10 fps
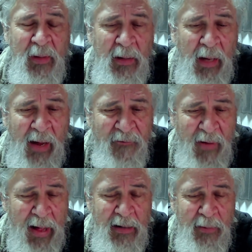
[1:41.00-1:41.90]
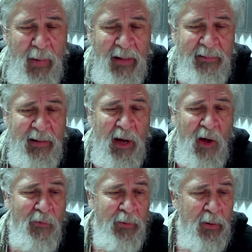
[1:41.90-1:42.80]
I found it
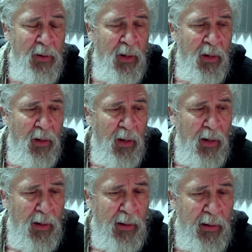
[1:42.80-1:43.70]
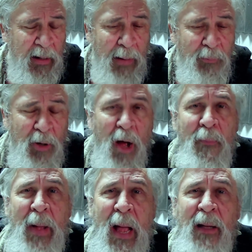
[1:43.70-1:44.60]
myself. And I'm talking
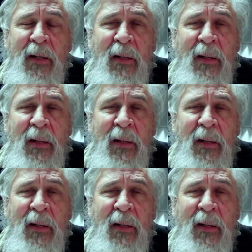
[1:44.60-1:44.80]
about,